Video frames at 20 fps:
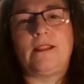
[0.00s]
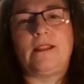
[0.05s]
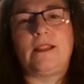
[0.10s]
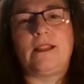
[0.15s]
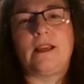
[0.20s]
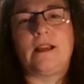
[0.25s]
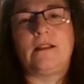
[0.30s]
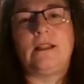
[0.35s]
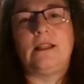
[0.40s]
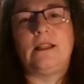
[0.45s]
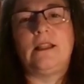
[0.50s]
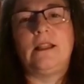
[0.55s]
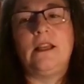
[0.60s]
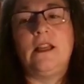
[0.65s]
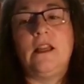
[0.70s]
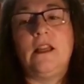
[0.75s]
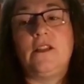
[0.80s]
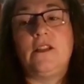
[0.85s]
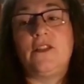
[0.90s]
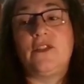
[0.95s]
Exactly.
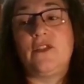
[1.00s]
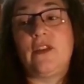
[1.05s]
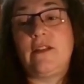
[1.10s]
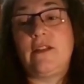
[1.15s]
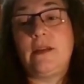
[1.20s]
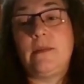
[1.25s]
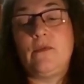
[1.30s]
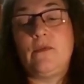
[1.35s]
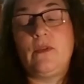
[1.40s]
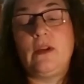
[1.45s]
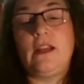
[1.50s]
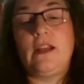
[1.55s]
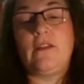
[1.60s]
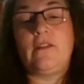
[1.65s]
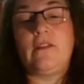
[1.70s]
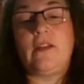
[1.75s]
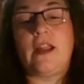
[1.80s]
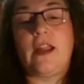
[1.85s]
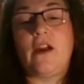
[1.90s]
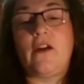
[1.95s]
So you have to be
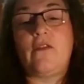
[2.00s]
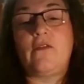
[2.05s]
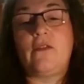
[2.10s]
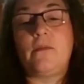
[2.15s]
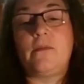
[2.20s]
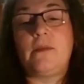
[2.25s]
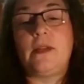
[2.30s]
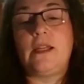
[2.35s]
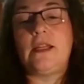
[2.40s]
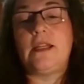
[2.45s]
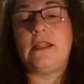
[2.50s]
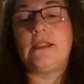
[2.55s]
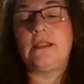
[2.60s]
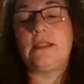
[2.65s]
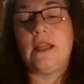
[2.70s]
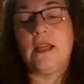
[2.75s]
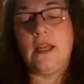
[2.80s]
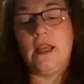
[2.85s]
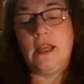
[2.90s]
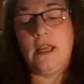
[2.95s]
really careful
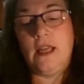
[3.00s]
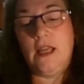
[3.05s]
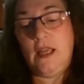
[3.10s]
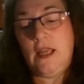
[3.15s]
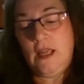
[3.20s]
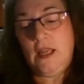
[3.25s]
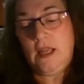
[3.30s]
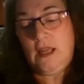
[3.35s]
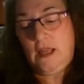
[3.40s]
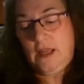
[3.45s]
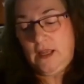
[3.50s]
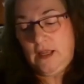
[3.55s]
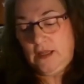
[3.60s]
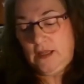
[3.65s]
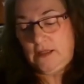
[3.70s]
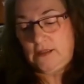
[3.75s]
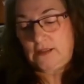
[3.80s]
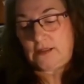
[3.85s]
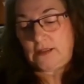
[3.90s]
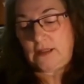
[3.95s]
because
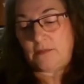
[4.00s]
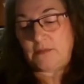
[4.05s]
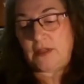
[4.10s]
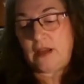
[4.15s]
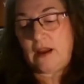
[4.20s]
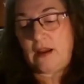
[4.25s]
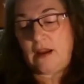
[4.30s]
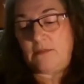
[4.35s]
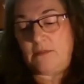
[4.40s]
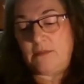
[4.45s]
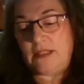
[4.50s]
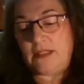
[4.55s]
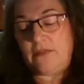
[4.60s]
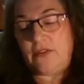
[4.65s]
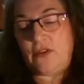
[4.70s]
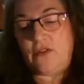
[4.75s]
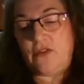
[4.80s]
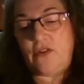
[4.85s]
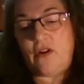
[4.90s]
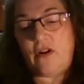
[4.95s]
sometimes
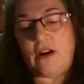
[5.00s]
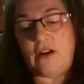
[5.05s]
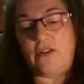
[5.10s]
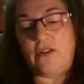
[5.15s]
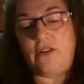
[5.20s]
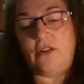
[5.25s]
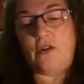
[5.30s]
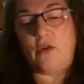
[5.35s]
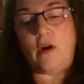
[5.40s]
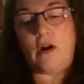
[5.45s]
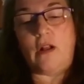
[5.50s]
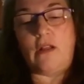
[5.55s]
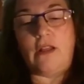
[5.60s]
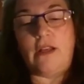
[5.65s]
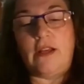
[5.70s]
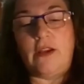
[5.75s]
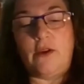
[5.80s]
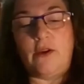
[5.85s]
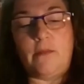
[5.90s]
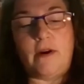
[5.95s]
if they're not good
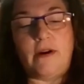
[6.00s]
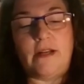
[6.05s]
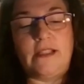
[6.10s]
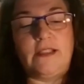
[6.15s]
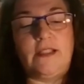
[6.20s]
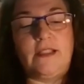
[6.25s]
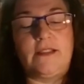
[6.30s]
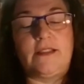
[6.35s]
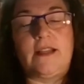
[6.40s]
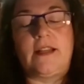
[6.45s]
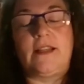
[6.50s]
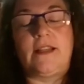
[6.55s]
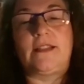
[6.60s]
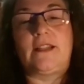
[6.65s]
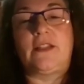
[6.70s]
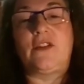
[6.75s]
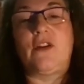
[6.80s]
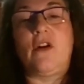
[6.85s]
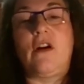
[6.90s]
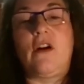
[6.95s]
quality, your body sees that
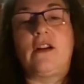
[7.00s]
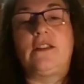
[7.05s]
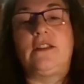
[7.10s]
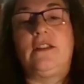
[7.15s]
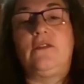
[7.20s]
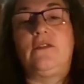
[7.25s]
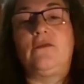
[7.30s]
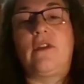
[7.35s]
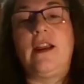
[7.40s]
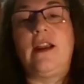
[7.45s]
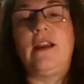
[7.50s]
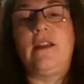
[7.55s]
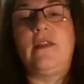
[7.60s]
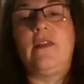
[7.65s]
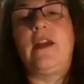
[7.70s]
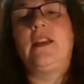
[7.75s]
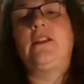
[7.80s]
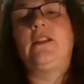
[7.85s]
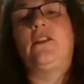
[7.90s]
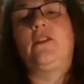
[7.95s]
as a toxin, right?
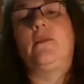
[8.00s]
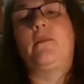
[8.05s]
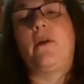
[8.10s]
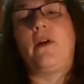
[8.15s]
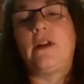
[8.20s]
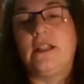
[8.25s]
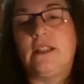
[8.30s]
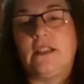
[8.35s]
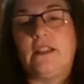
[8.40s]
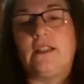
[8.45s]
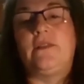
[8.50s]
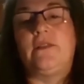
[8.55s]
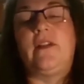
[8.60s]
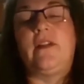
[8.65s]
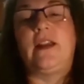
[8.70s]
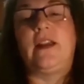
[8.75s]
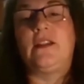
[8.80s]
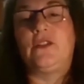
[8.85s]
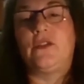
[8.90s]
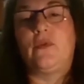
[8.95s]
And then your body's just
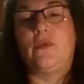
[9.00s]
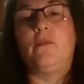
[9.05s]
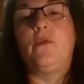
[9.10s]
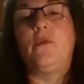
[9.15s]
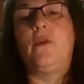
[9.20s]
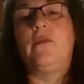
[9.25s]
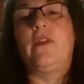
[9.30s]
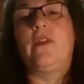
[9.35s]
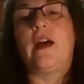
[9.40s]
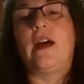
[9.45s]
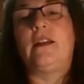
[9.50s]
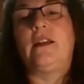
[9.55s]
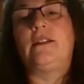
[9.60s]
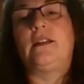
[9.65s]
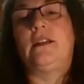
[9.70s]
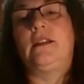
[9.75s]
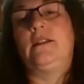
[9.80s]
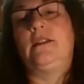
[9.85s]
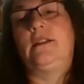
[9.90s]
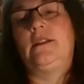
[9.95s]
fighting to remove
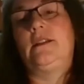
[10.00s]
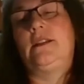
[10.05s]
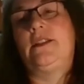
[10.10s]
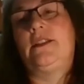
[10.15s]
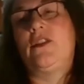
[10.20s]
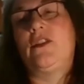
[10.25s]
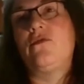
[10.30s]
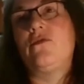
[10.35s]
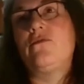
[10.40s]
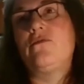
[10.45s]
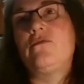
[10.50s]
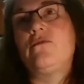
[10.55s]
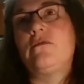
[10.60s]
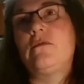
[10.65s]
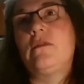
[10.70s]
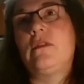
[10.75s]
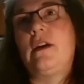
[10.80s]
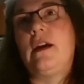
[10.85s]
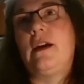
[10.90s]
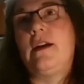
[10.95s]
that. So
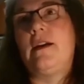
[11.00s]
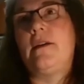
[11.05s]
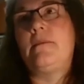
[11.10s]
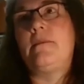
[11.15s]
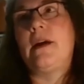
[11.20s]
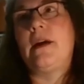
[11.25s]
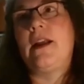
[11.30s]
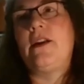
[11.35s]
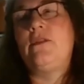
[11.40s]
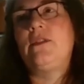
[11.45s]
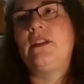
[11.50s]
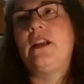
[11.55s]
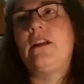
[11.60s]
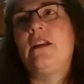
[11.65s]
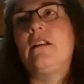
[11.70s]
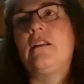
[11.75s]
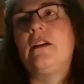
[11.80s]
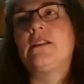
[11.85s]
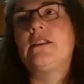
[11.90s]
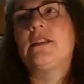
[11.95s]
I don't
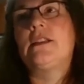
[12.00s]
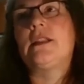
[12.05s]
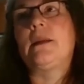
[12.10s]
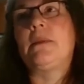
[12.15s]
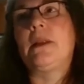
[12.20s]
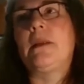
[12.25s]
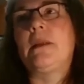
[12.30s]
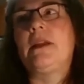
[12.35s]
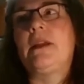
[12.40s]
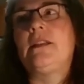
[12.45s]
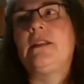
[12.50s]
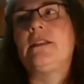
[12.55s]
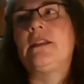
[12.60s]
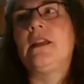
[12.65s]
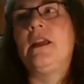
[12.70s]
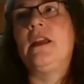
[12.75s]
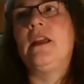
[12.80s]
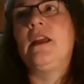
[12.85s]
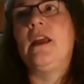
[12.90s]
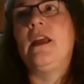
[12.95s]
take a lot of
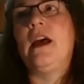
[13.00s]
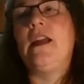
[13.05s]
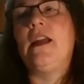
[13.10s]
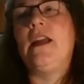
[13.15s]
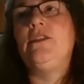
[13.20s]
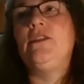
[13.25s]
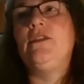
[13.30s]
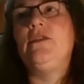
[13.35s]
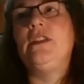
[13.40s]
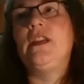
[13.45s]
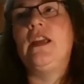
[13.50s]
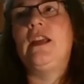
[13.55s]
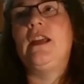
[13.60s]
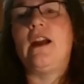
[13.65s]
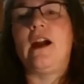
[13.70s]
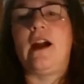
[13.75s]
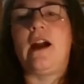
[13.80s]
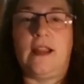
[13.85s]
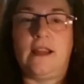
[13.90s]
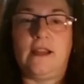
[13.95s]
supplements. I do
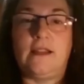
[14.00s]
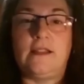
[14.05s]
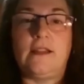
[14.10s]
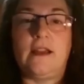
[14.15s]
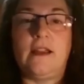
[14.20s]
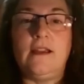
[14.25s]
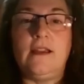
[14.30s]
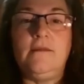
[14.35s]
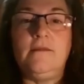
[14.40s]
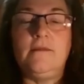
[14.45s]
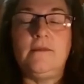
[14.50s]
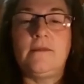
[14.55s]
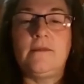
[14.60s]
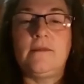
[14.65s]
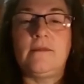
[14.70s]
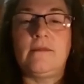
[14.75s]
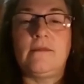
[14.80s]
take iodine,